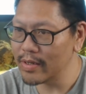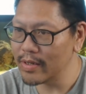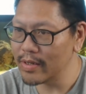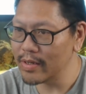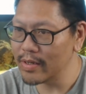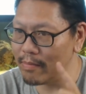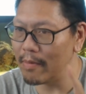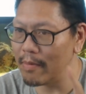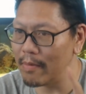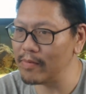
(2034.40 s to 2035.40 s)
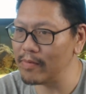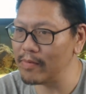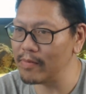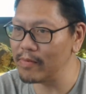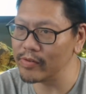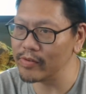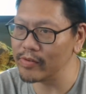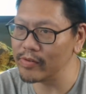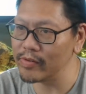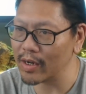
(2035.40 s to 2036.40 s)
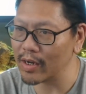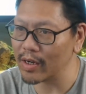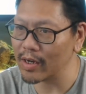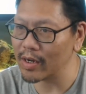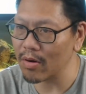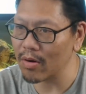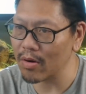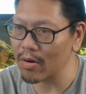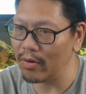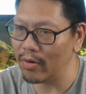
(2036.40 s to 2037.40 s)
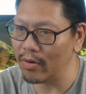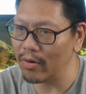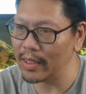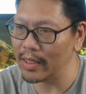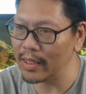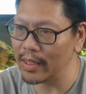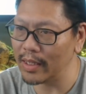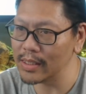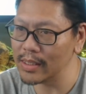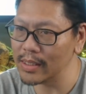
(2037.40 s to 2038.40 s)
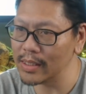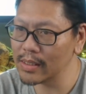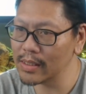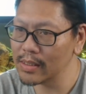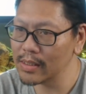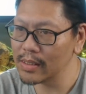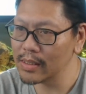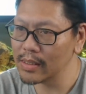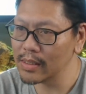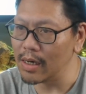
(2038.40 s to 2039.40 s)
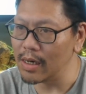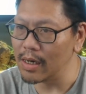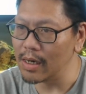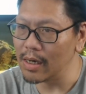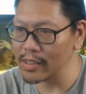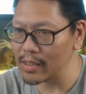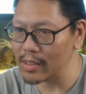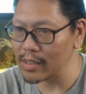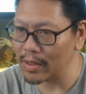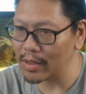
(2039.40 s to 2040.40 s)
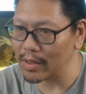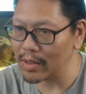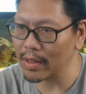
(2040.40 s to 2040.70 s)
I remember Famous Jones talking about Koval LEDs. Oh, and I started about talking about the